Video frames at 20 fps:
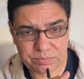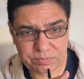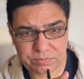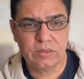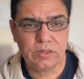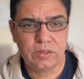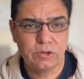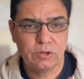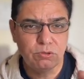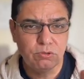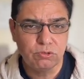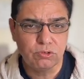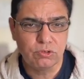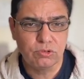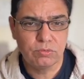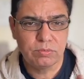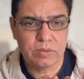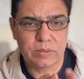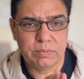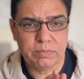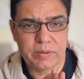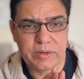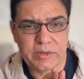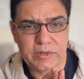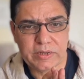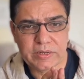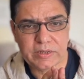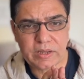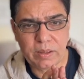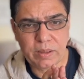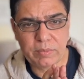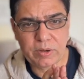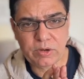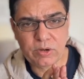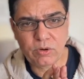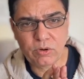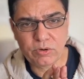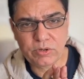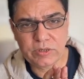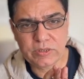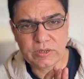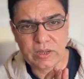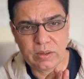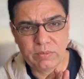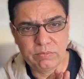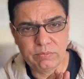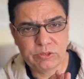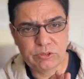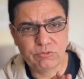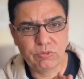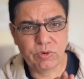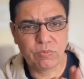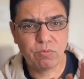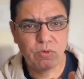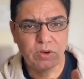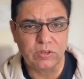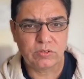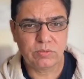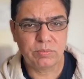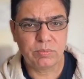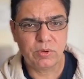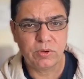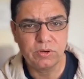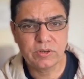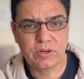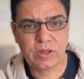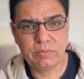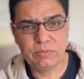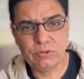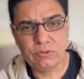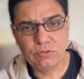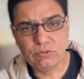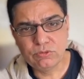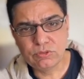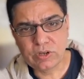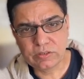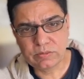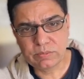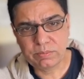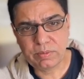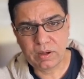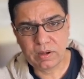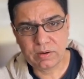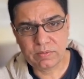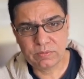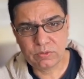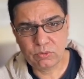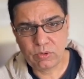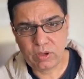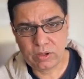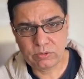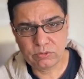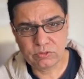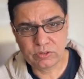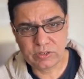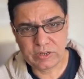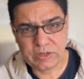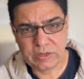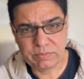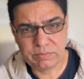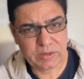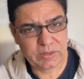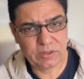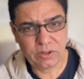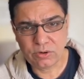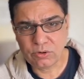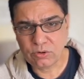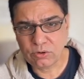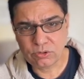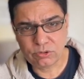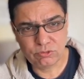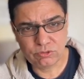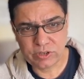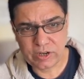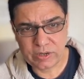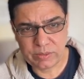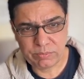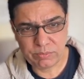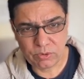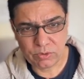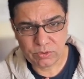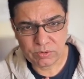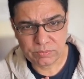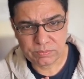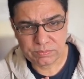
There used to be bleeding time and clotting time, which were once upon a time used as a part of the coag screen, but they are not used anymore.